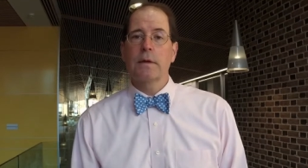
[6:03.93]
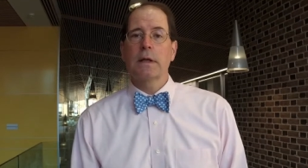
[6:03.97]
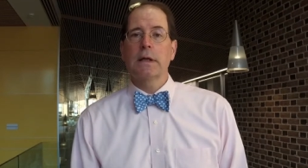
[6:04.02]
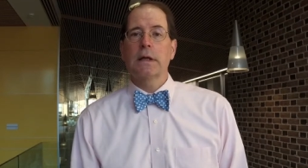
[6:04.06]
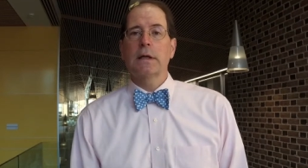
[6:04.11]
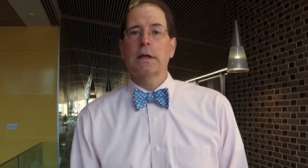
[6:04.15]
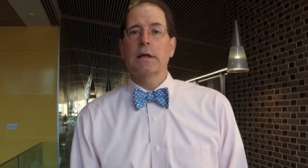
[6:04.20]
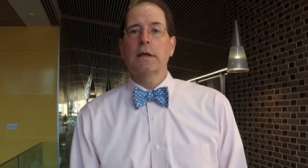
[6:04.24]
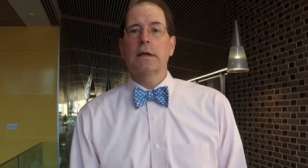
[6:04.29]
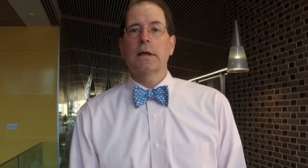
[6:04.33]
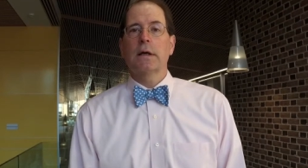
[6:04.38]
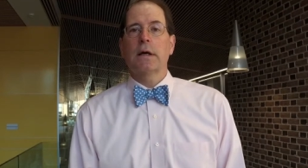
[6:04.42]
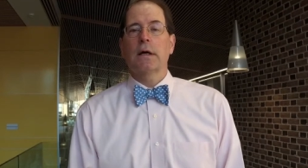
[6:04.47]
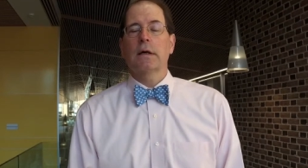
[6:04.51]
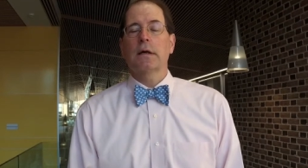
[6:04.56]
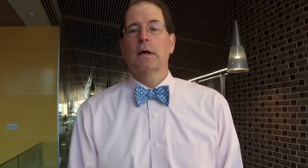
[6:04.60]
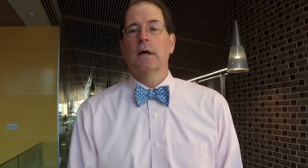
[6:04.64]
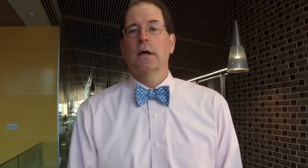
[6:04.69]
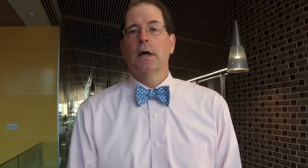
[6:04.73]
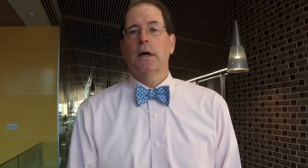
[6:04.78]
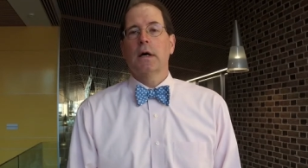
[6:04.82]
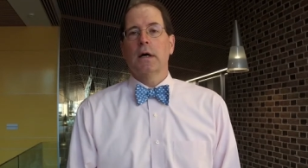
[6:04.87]
The,
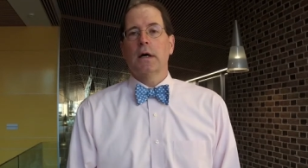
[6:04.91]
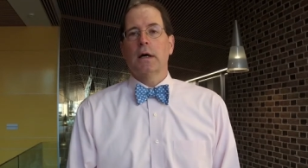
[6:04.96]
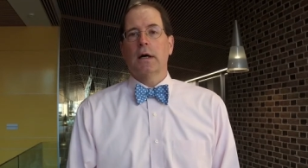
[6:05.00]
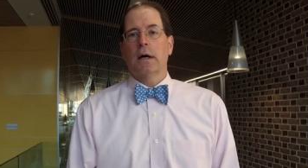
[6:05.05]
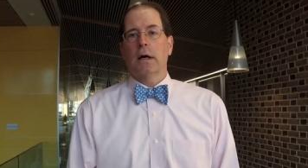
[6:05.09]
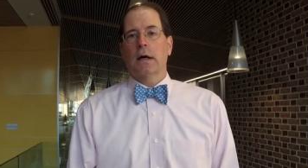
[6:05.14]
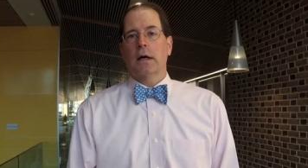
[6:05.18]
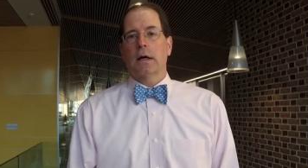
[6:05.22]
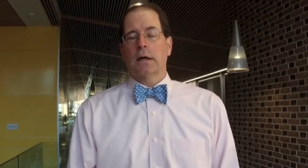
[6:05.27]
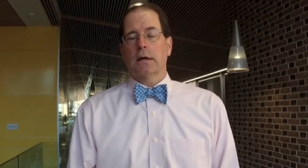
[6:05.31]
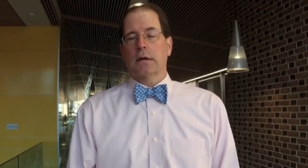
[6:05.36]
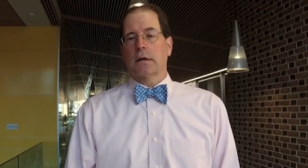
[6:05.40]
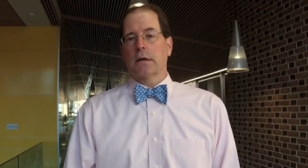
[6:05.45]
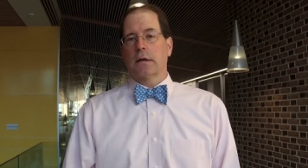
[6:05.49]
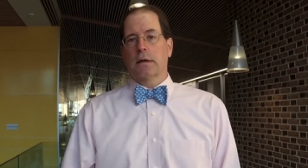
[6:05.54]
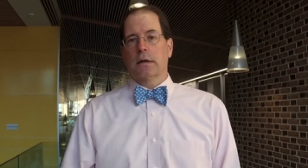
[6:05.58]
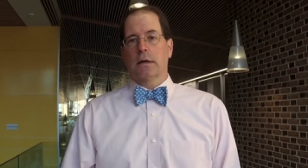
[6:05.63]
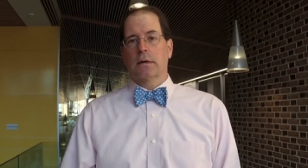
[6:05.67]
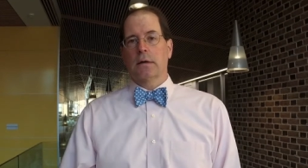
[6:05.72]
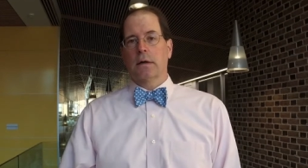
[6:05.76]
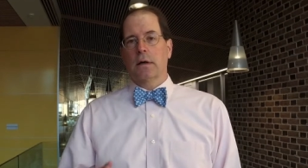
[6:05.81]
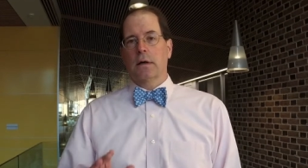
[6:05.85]
uh, uh,
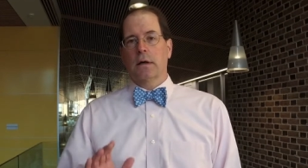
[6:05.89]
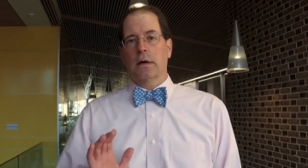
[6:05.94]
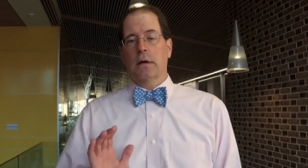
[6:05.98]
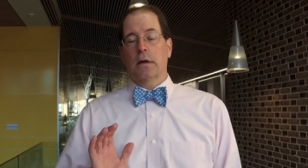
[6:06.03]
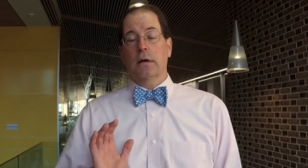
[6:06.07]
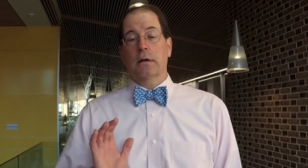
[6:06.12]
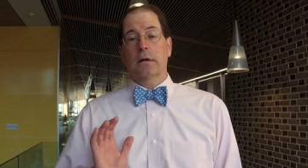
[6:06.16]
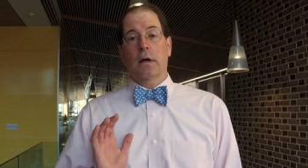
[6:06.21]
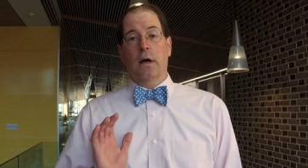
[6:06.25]
uh,